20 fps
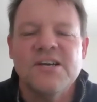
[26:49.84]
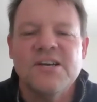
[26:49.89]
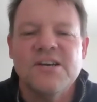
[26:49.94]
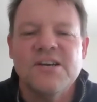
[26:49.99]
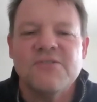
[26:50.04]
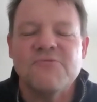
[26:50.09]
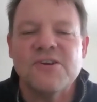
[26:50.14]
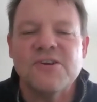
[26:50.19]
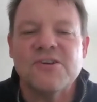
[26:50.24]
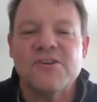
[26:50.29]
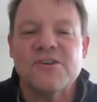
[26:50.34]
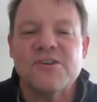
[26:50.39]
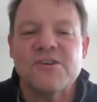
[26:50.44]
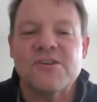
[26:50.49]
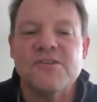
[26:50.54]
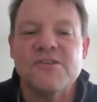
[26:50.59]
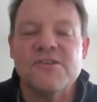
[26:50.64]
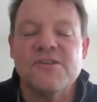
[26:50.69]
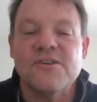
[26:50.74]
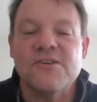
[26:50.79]
we
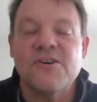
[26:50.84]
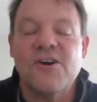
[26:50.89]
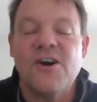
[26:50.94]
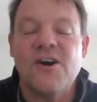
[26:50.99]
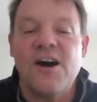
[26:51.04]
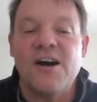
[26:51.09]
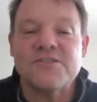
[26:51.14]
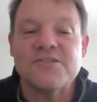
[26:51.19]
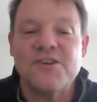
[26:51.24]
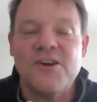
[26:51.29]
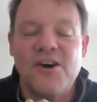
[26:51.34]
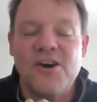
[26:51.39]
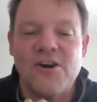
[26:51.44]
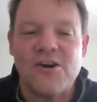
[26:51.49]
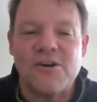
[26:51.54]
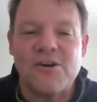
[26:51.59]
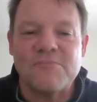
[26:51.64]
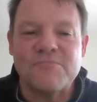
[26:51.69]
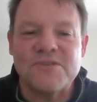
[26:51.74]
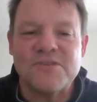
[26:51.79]
could cause
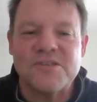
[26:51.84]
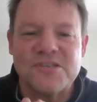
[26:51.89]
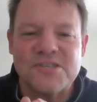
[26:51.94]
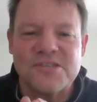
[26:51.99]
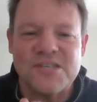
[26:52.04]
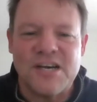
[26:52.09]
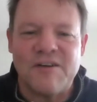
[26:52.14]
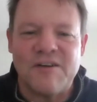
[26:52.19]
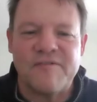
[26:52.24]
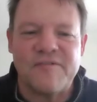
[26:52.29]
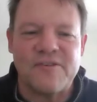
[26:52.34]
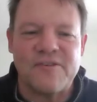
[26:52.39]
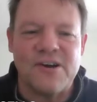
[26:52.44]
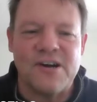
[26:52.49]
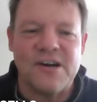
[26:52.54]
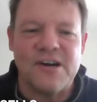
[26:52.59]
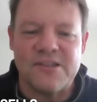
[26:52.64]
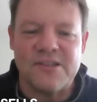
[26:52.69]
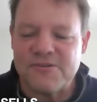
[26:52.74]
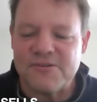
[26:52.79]
harm to self
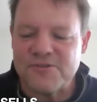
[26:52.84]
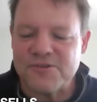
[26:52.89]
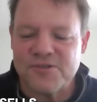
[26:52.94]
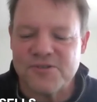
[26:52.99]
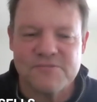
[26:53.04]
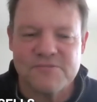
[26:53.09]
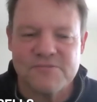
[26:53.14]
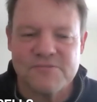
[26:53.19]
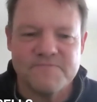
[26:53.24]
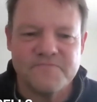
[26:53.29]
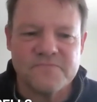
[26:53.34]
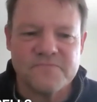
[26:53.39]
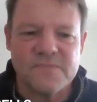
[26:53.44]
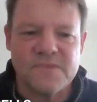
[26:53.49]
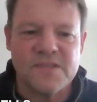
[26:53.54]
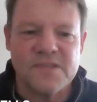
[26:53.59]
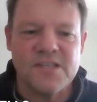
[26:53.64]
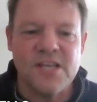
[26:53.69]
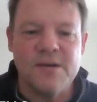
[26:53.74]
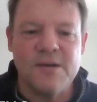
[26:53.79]
or others.
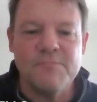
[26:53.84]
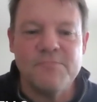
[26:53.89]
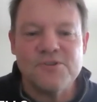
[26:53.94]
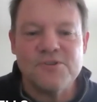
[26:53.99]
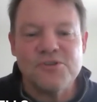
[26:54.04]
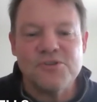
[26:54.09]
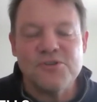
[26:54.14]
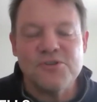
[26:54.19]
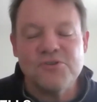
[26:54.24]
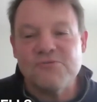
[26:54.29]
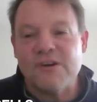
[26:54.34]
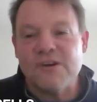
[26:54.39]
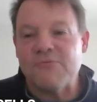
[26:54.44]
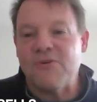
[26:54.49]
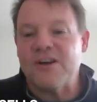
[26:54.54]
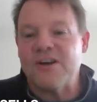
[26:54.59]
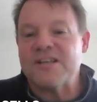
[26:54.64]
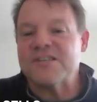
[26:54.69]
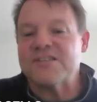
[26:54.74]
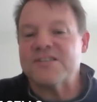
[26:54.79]
Number 2, I
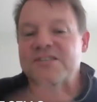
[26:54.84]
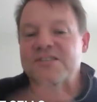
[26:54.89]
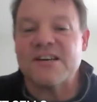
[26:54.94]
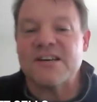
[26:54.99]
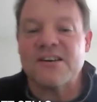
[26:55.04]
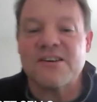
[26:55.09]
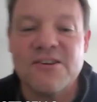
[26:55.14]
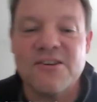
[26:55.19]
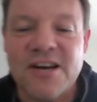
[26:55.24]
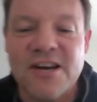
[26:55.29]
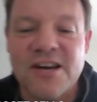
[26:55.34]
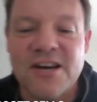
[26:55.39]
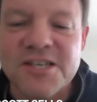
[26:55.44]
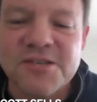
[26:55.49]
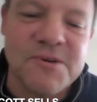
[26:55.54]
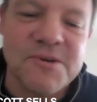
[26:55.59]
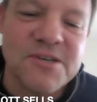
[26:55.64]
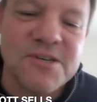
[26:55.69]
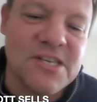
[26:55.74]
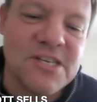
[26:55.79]
want to set clear
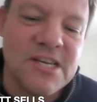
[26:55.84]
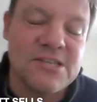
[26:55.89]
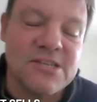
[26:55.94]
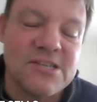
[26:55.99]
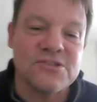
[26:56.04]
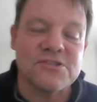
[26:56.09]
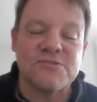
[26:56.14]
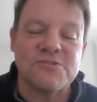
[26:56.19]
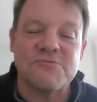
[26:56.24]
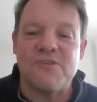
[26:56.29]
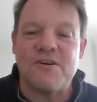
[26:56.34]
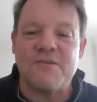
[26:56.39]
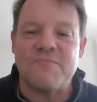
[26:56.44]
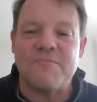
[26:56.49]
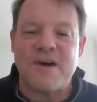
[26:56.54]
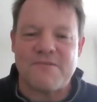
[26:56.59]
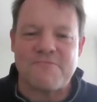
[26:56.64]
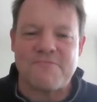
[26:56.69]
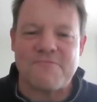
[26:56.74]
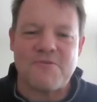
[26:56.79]
expectations in
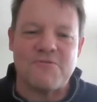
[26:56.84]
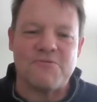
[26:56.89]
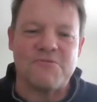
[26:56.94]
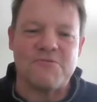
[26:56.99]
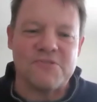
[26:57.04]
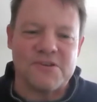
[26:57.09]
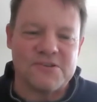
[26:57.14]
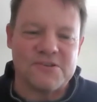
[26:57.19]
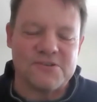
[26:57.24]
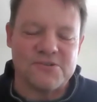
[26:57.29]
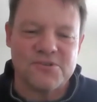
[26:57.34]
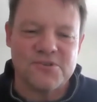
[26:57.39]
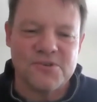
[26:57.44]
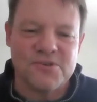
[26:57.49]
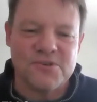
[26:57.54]
what my role is.